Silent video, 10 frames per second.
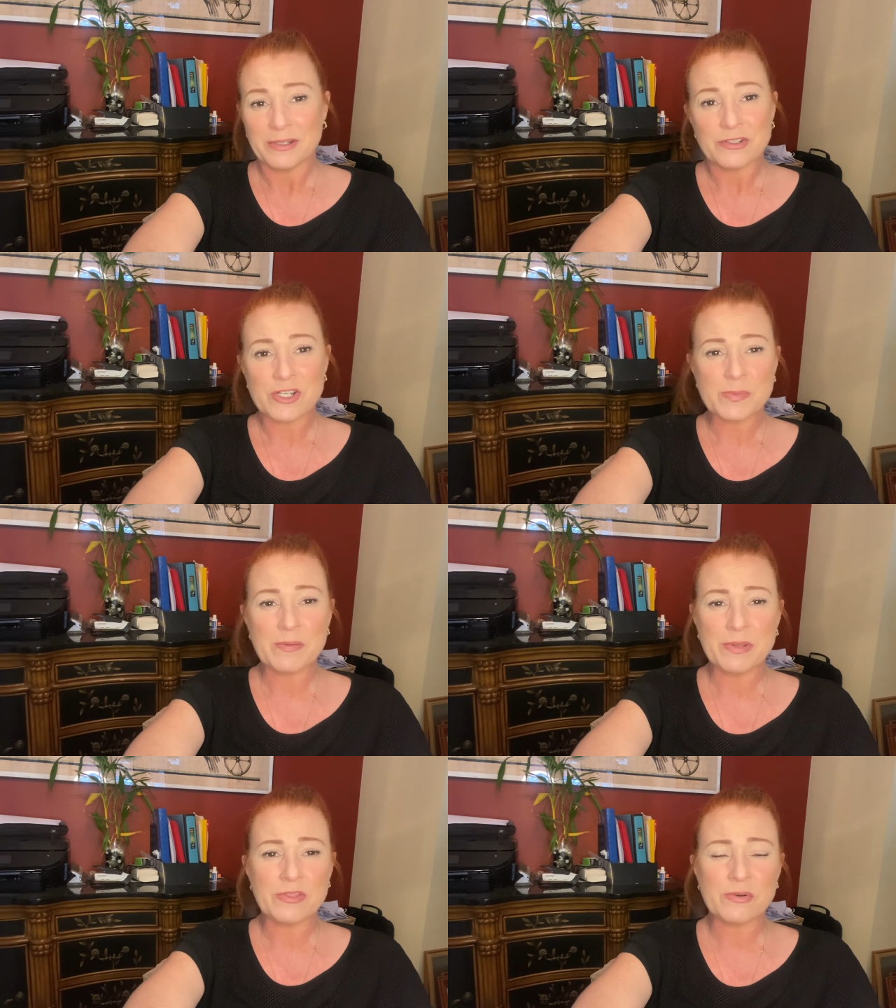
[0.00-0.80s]
trust me,
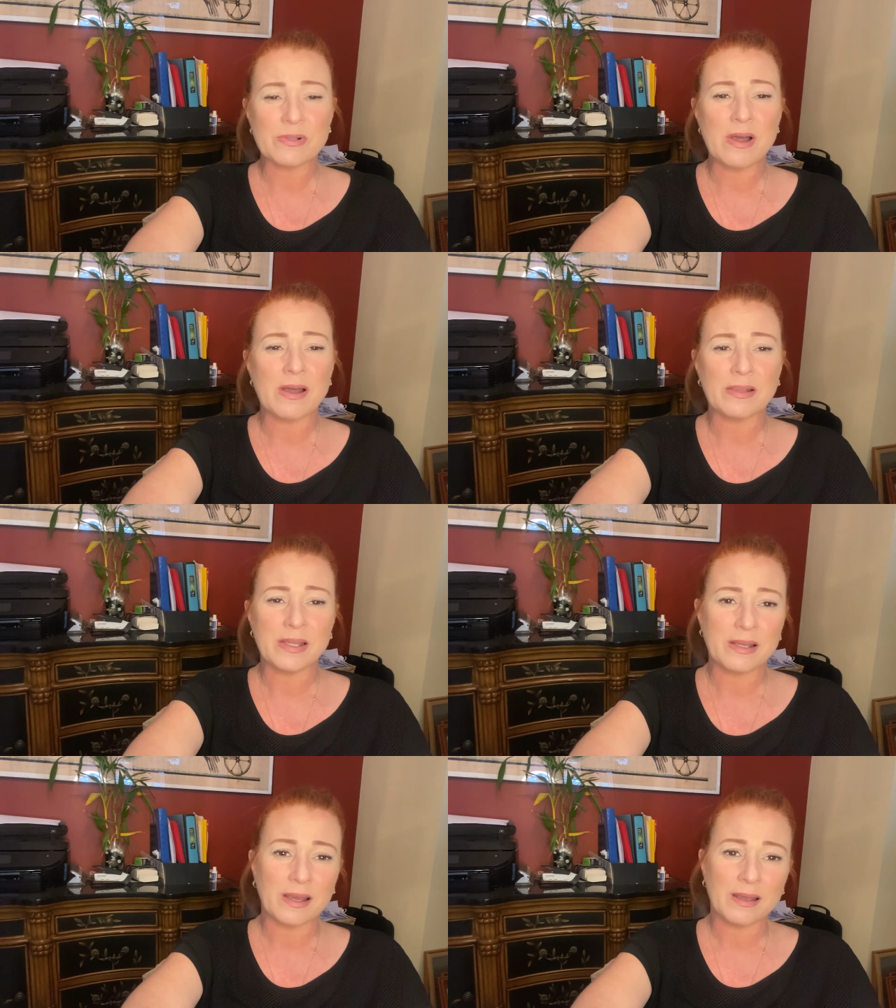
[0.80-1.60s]
I've been through a lot.
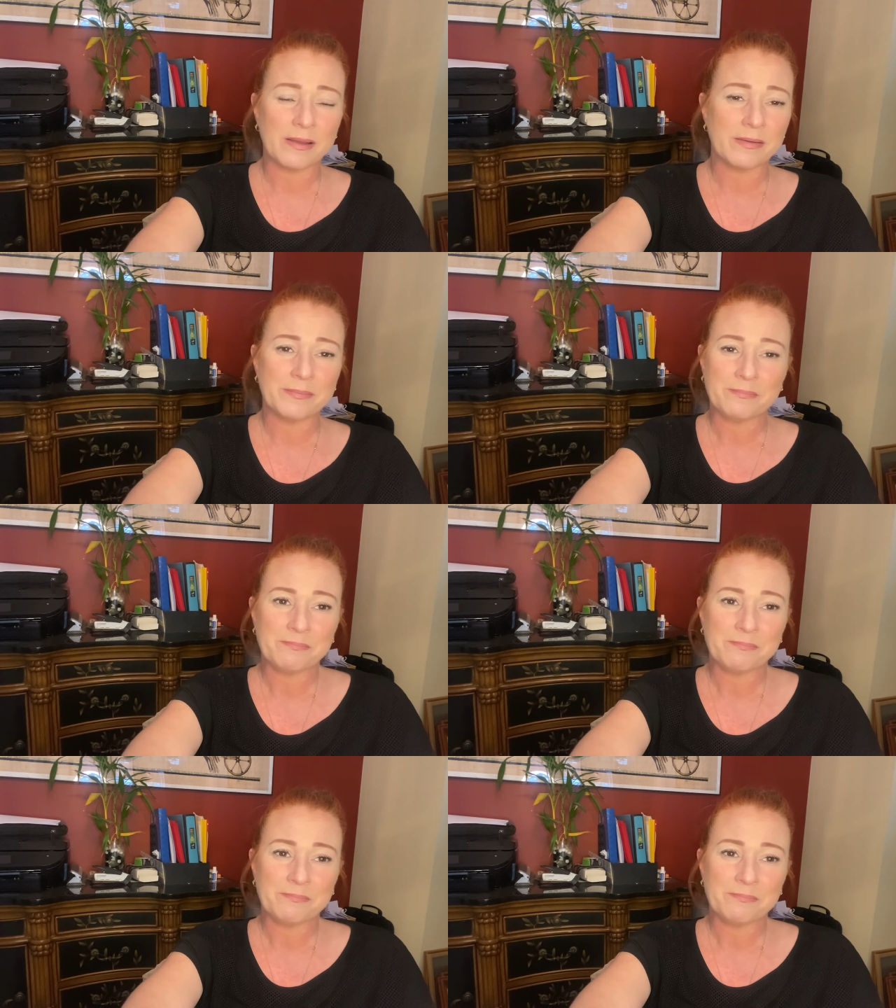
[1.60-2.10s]
Like, uh,